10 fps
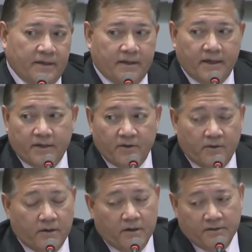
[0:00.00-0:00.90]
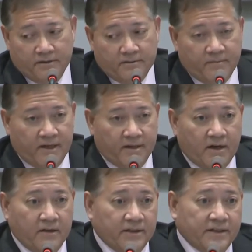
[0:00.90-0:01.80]
I know all my
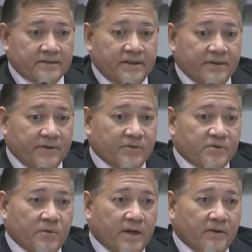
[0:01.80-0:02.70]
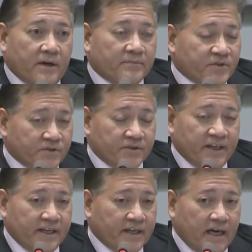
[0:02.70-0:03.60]
colleagues hear you as well. I'm sure
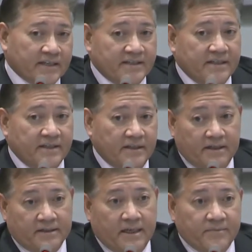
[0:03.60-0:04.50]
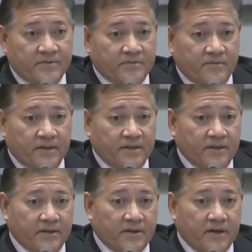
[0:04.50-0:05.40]
I see a lot of times when
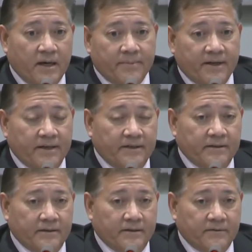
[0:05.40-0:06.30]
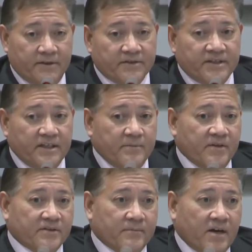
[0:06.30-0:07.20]
they're copied, when they're sending
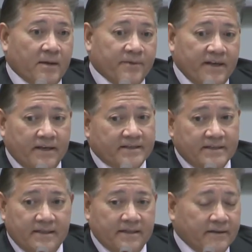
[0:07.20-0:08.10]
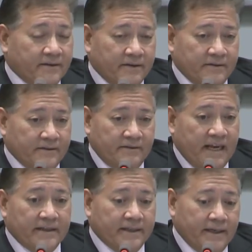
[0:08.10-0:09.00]
emails, I'm copied. I see it there
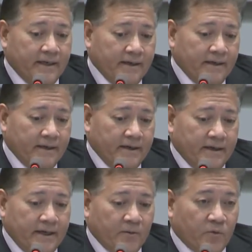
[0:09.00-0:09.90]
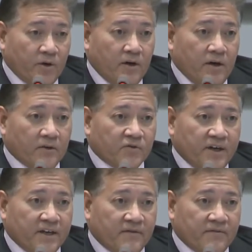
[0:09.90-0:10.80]
daily. And we're all
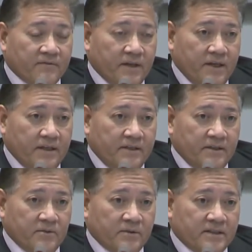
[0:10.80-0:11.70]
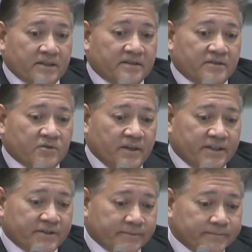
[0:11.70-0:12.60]
trying to deal with this
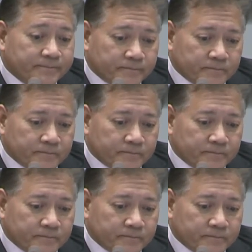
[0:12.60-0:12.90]
situation.